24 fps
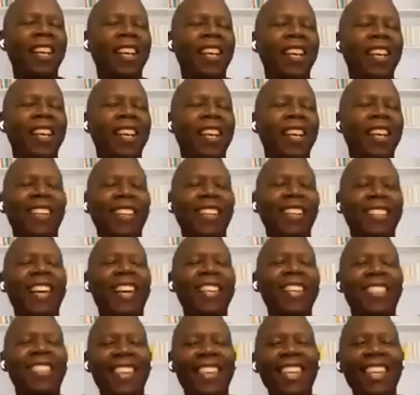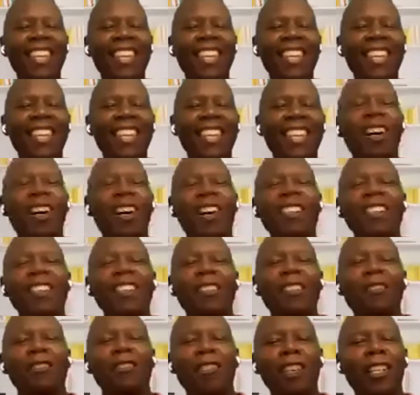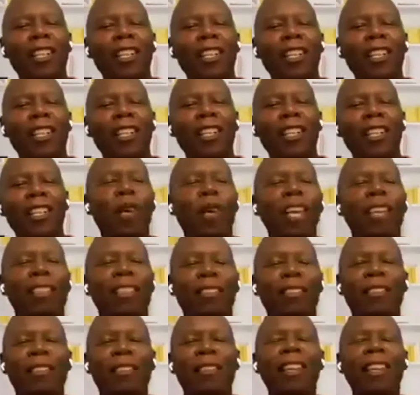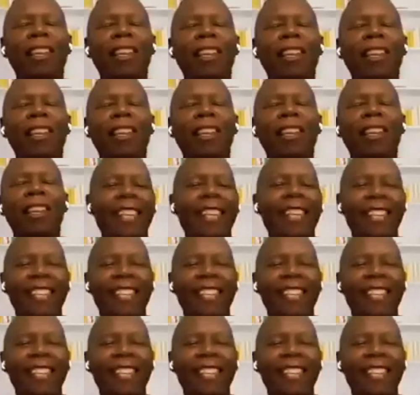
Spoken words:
because I think you were on the verge of a breakthrough and